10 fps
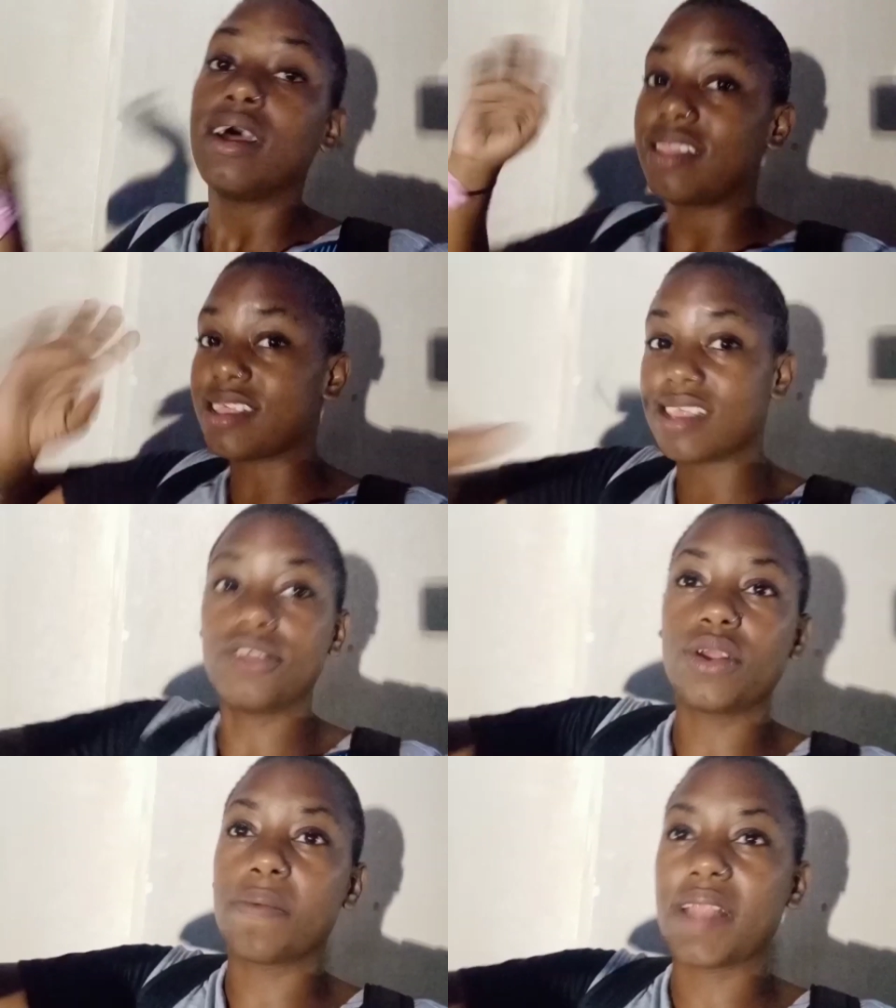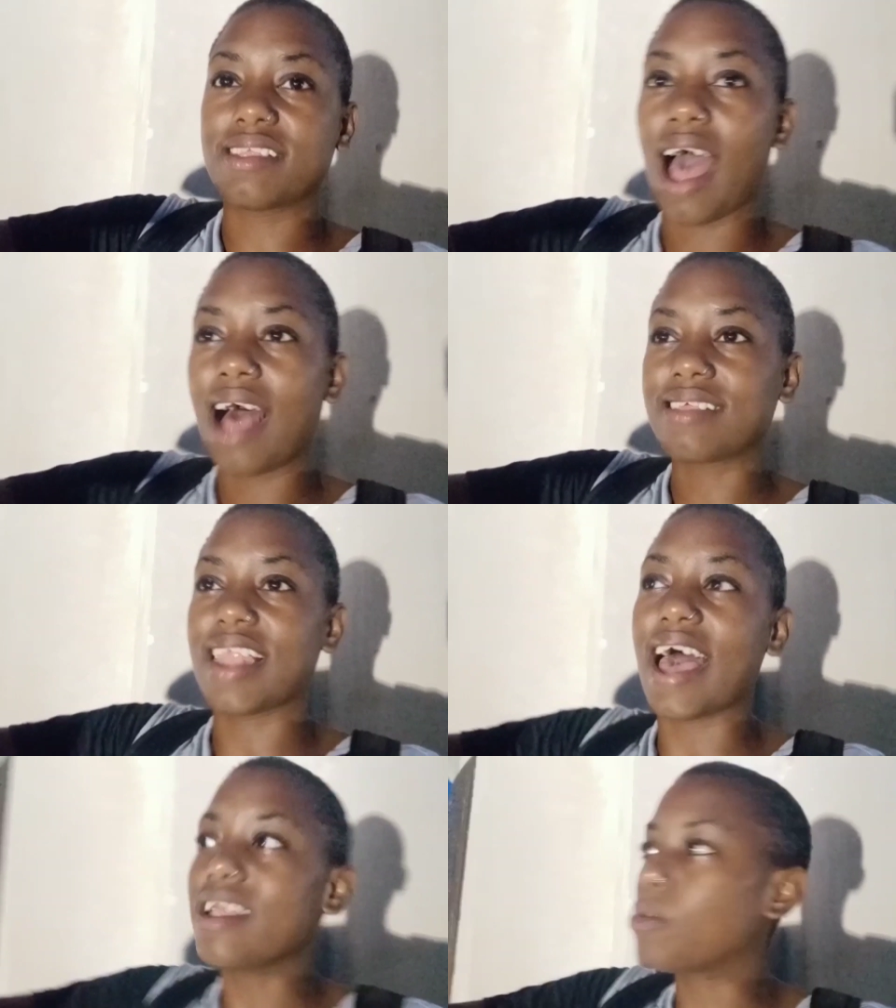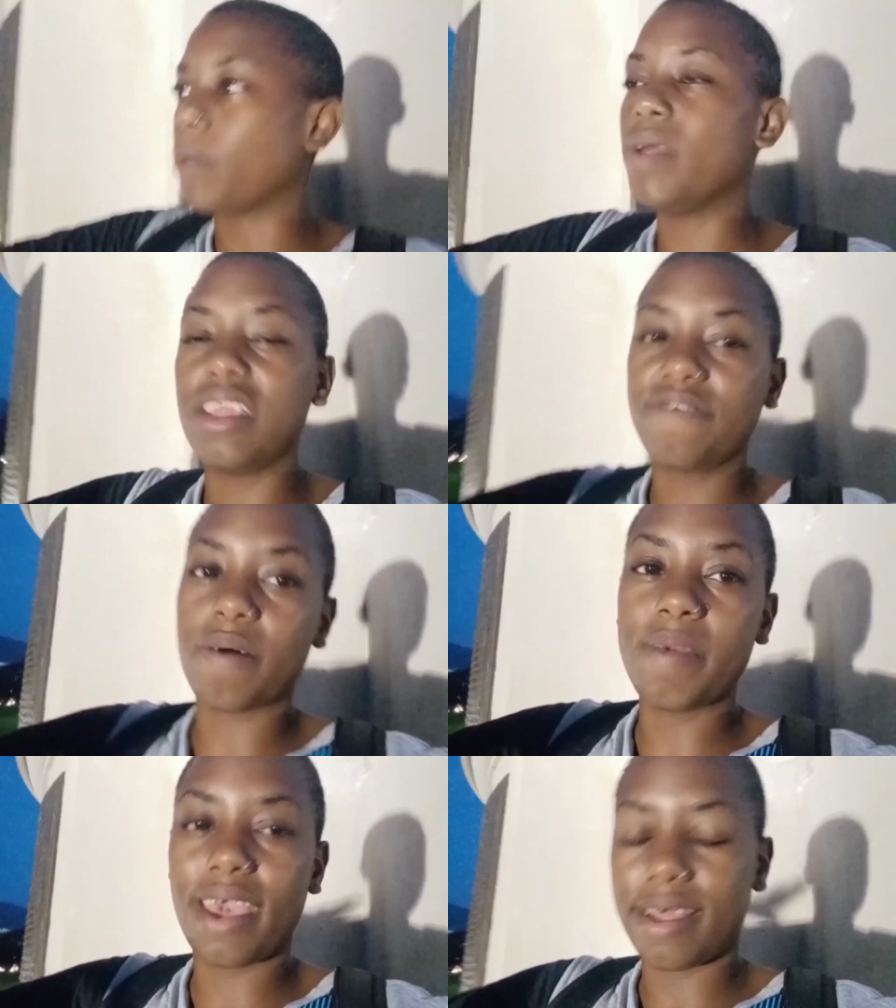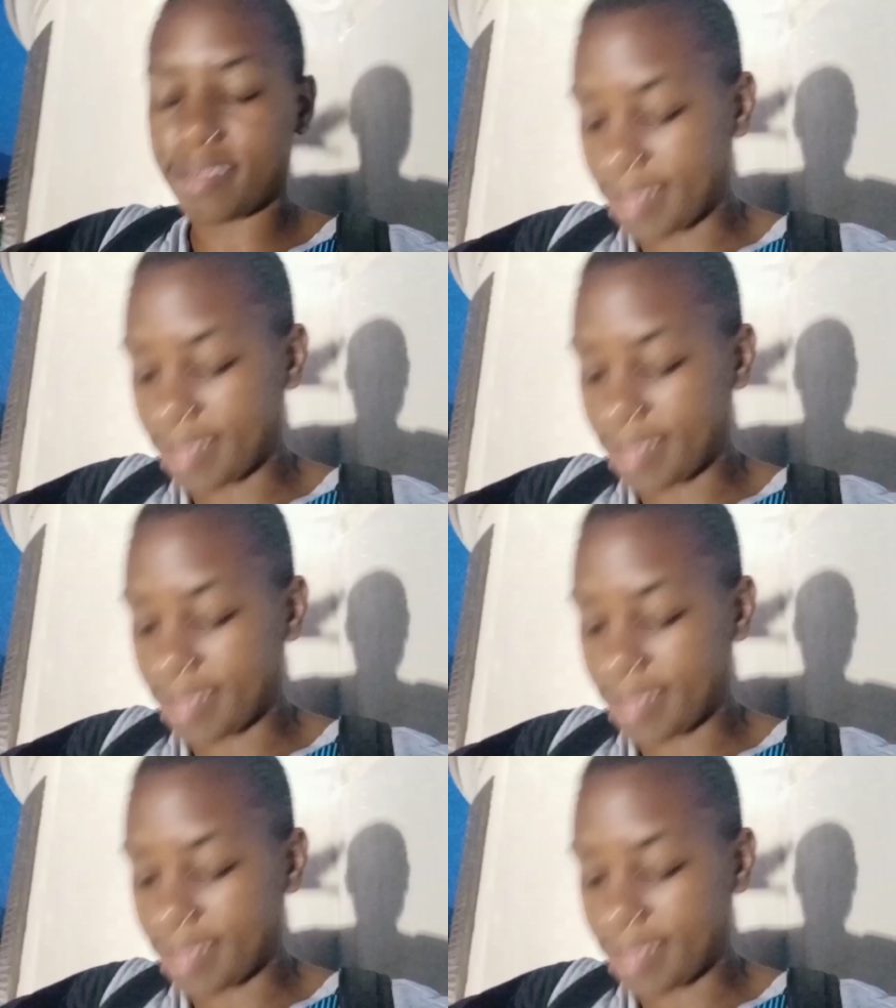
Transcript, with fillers: this is the only place that has light. When we leave from here, it's not